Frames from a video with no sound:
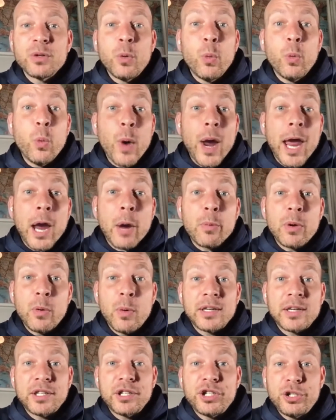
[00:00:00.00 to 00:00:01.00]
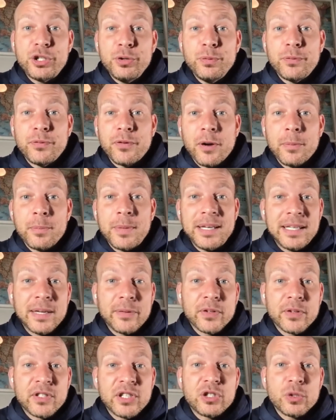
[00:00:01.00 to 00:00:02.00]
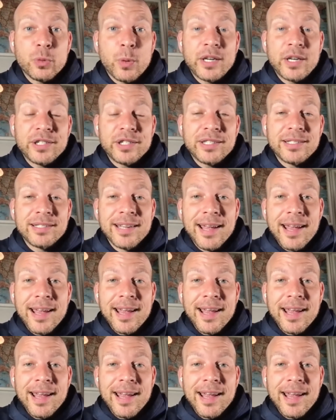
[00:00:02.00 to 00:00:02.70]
where we want to shoot from in different situations.